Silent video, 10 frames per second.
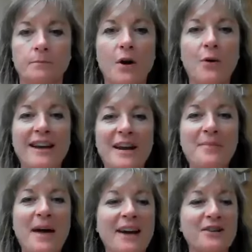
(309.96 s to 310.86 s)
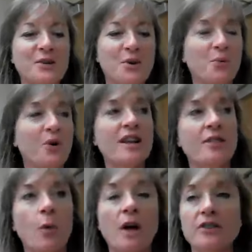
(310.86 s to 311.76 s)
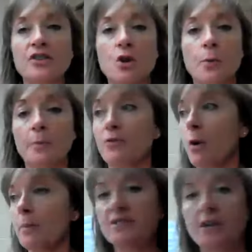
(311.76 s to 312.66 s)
All right, I'm back. So we're in the Wellness and Human Performance